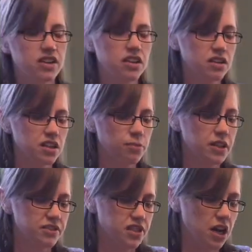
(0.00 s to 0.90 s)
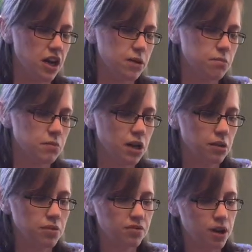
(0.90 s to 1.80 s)
it a little bit of time
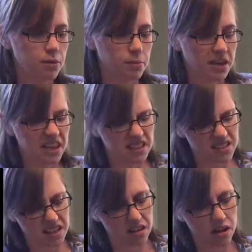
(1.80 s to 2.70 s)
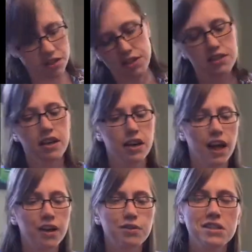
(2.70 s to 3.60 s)
before I put my next set on.
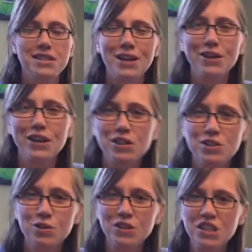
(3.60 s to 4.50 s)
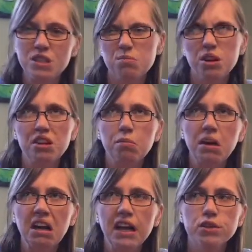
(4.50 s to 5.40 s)
I know they say your nails don't need to breathe,
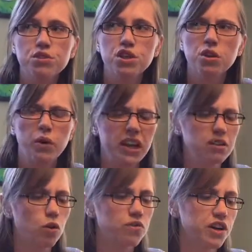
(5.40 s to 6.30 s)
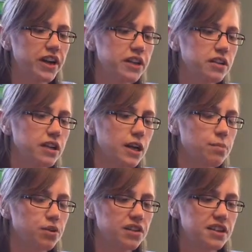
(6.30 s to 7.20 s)
but I usually wait overnight and then I
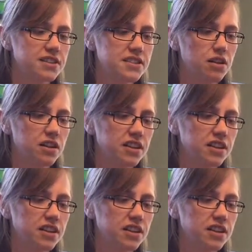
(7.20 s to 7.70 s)
put the next set on the